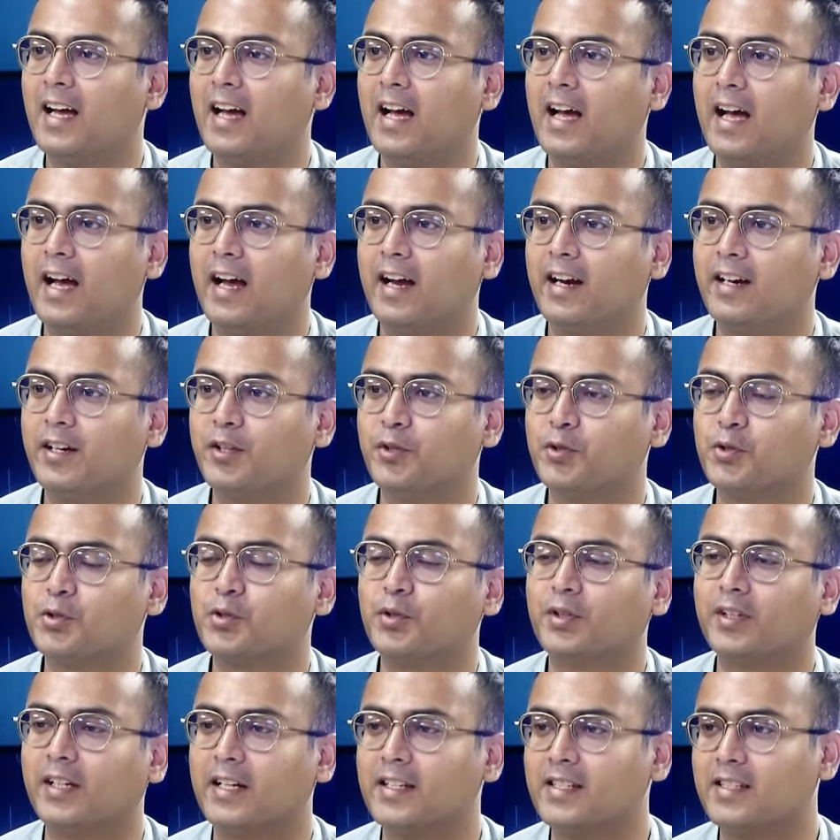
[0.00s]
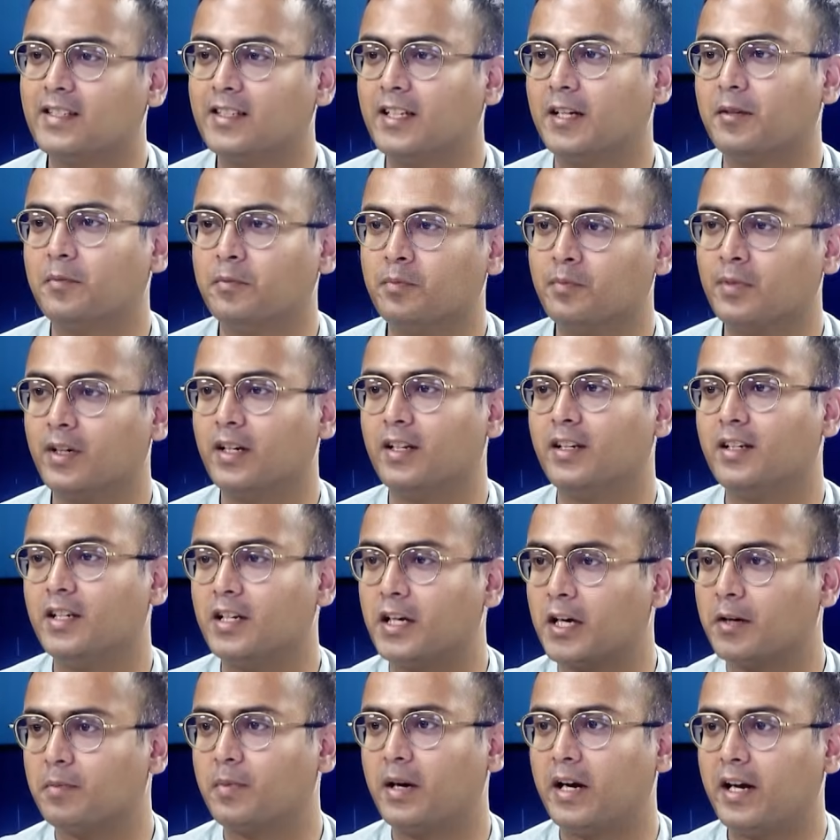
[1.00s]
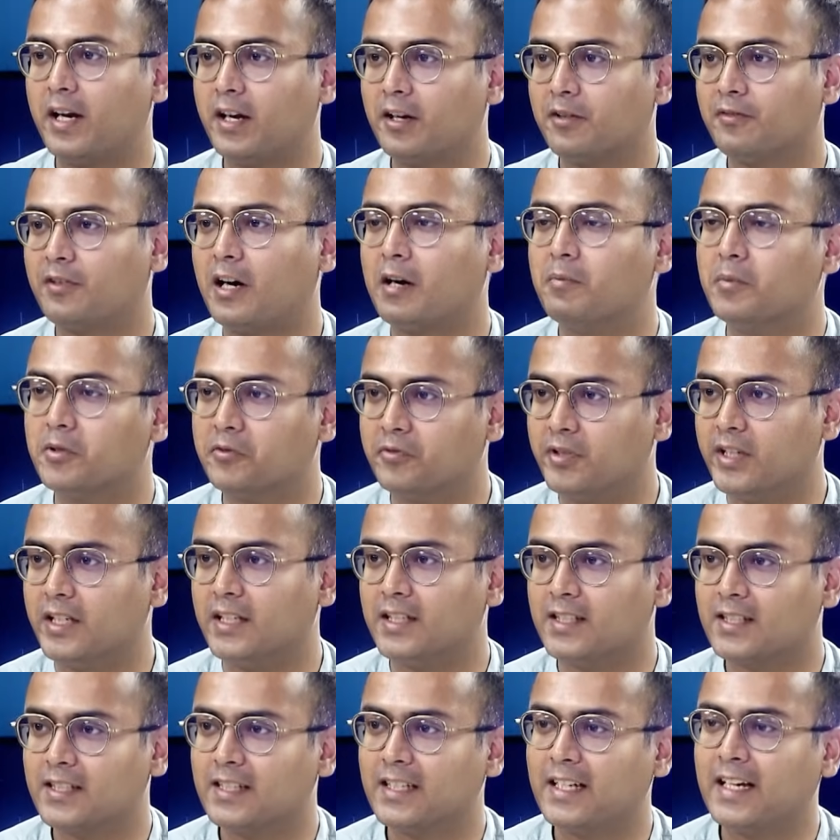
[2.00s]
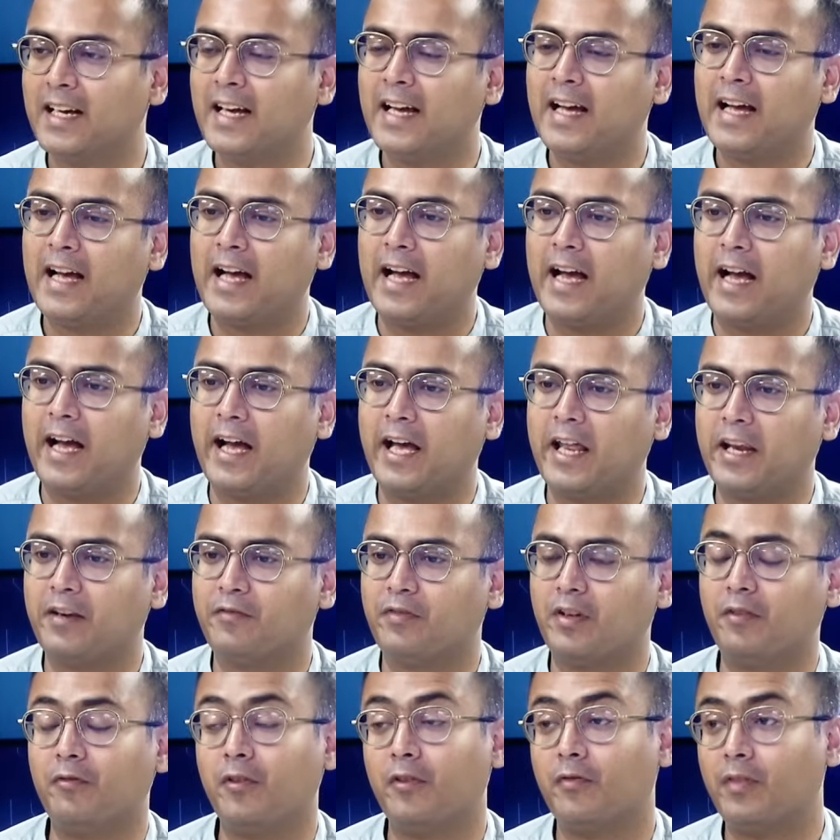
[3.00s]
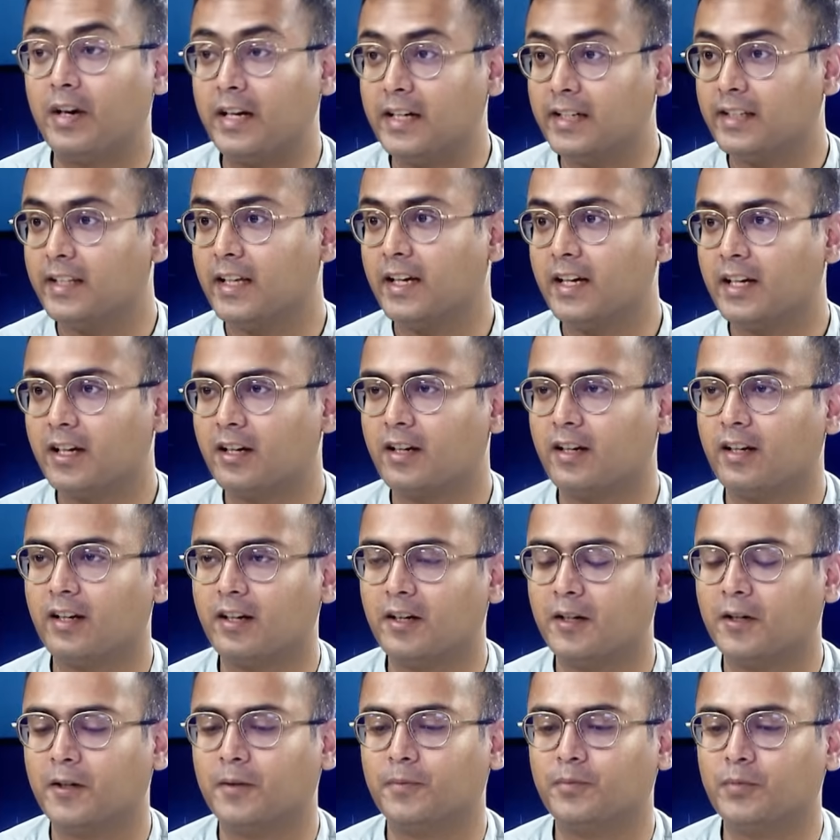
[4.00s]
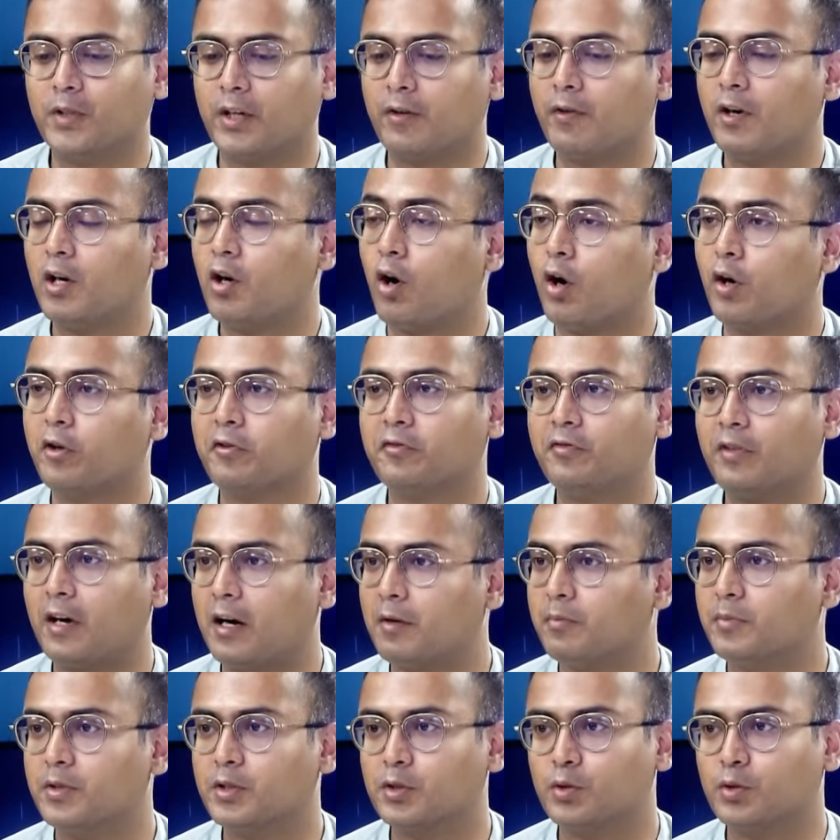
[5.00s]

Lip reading: and used to test them in nearby farmer fields. And when we went there, there were a lot of farmers